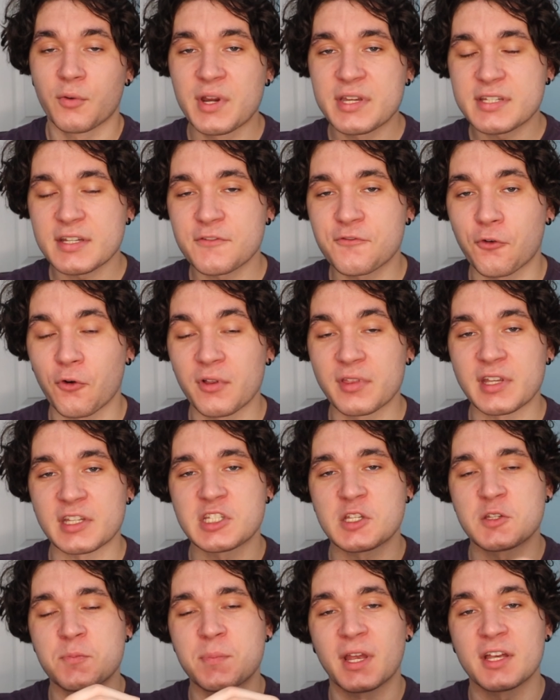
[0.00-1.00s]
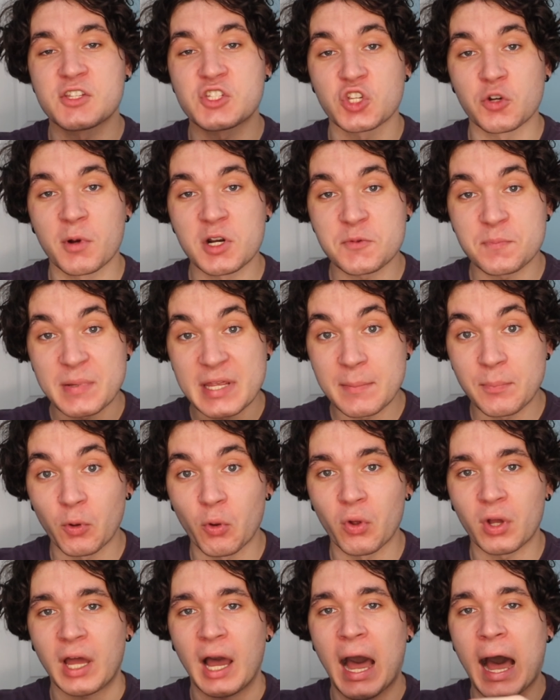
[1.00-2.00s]
reason for this is because so much people
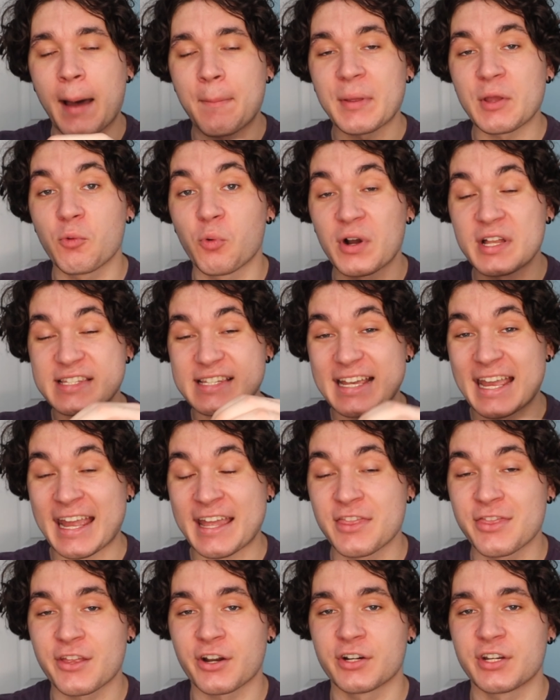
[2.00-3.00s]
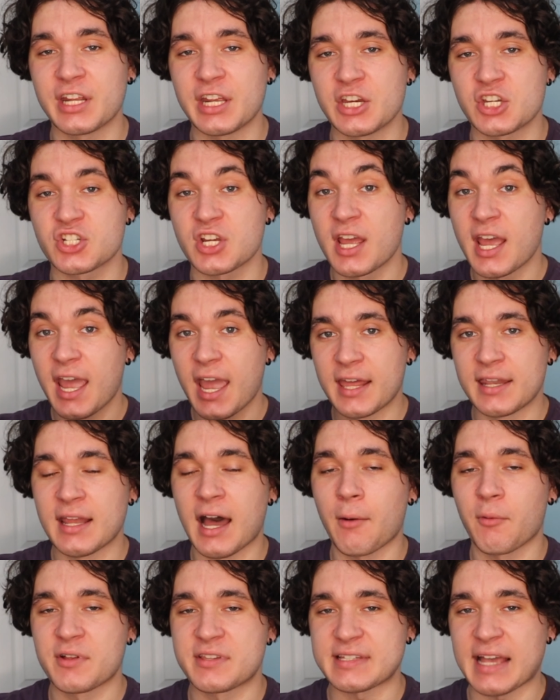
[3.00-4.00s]
will copy what's in their niche and
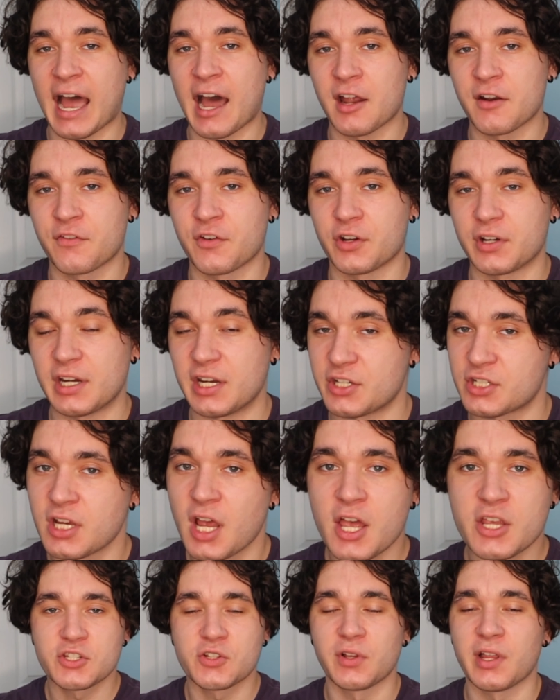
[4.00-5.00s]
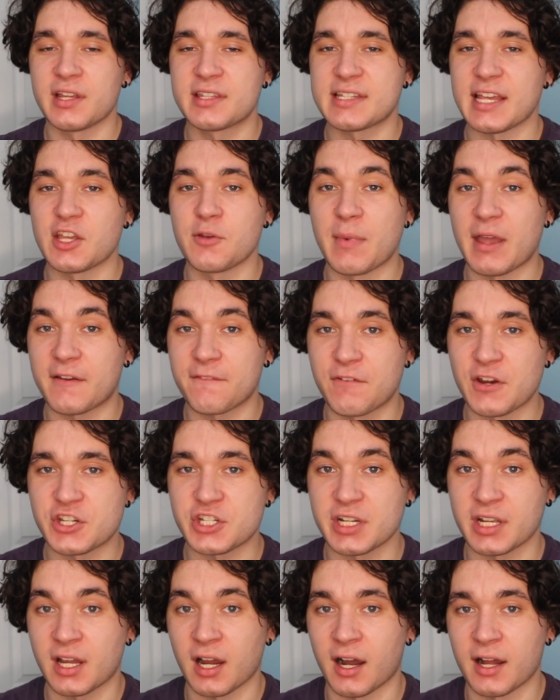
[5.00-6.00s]
not what's out of your niche. So let's say you make
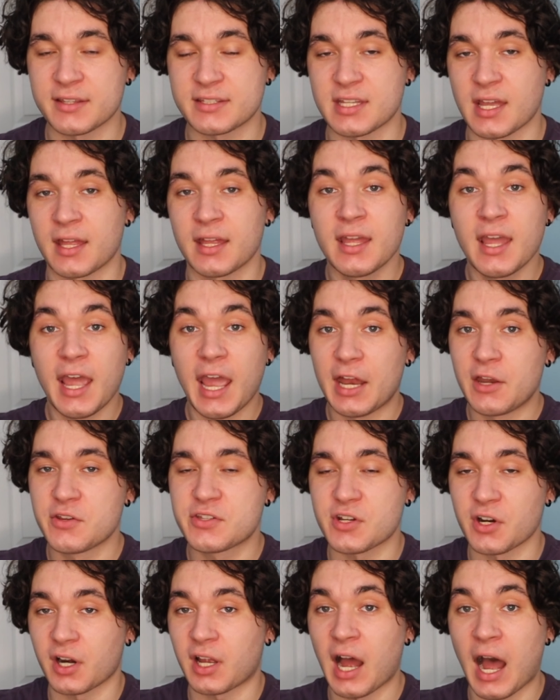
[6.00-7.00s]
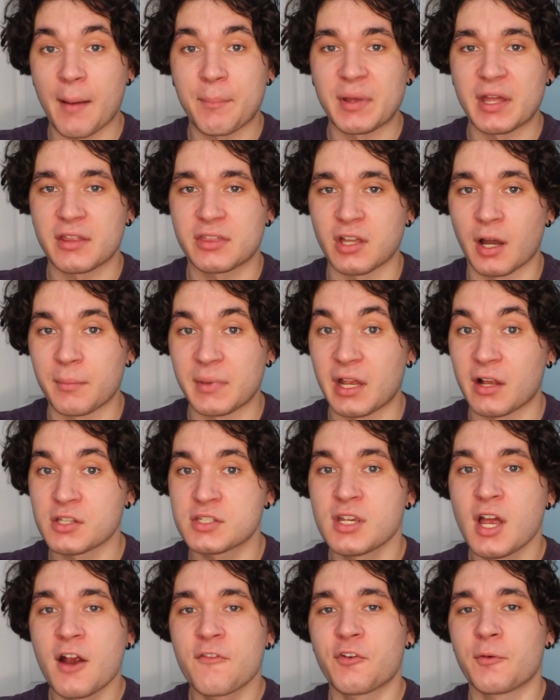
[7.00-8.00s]
fishing content and you start copying
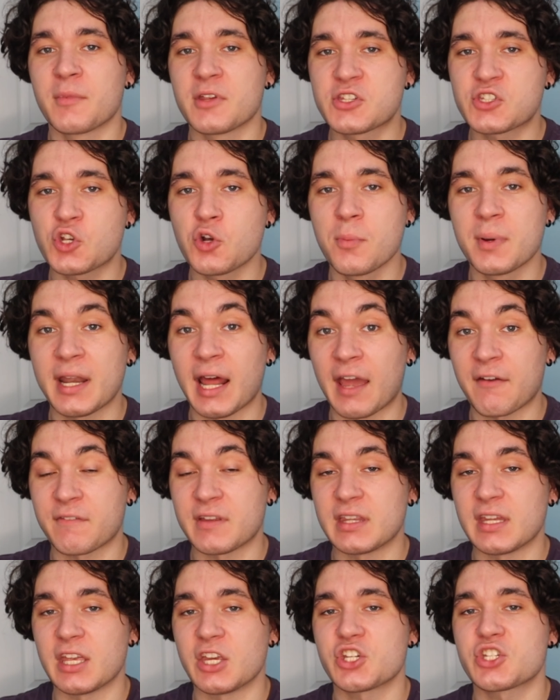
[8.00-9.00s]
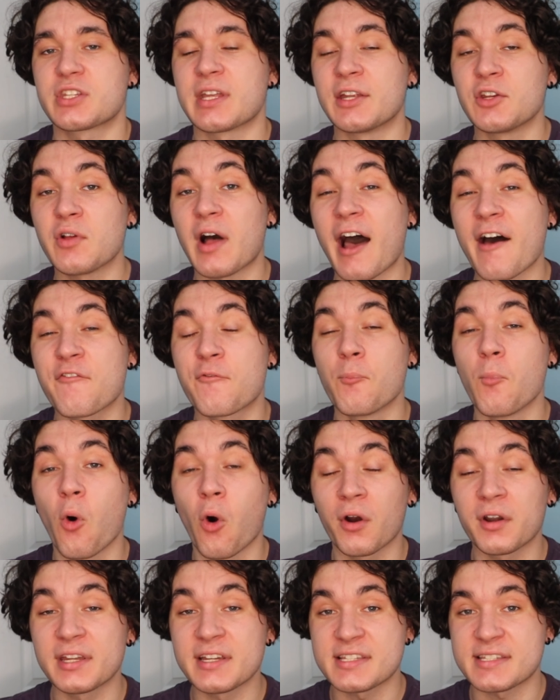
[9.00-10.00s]
thumbnails from the scuba diving niche. Then you'll have
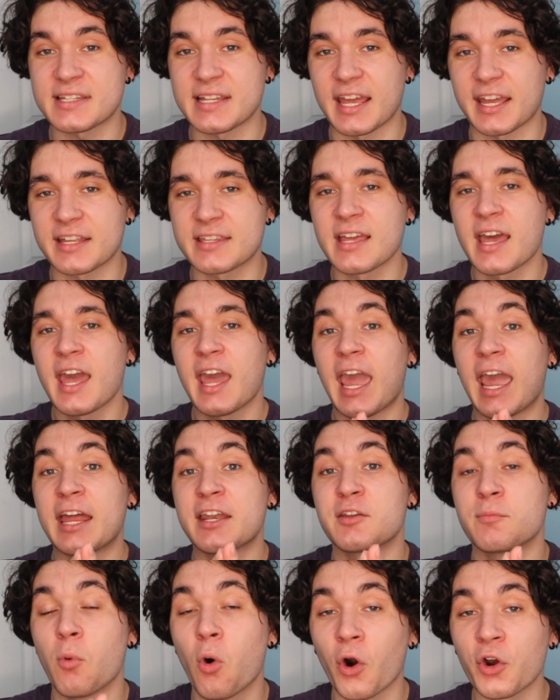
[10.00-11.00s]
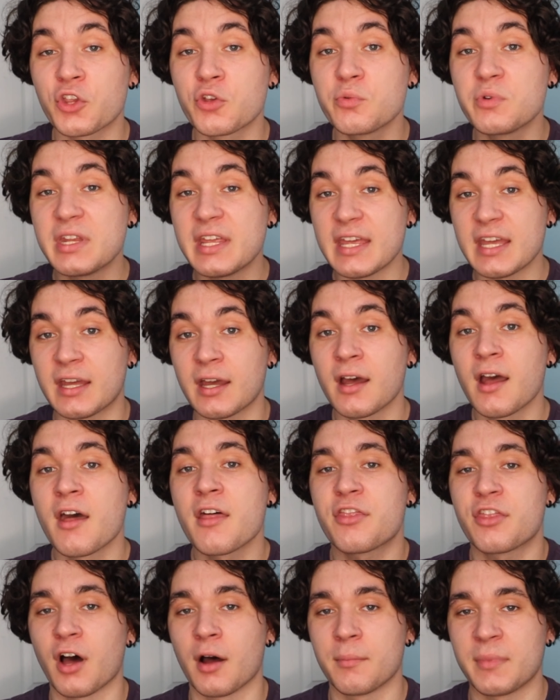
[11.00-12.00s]
more distinct and more unique
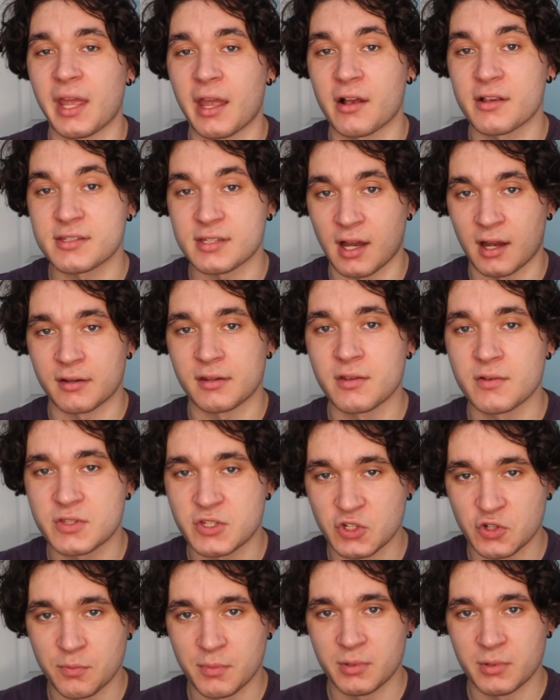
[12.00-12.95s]
thumbnails on YouTube.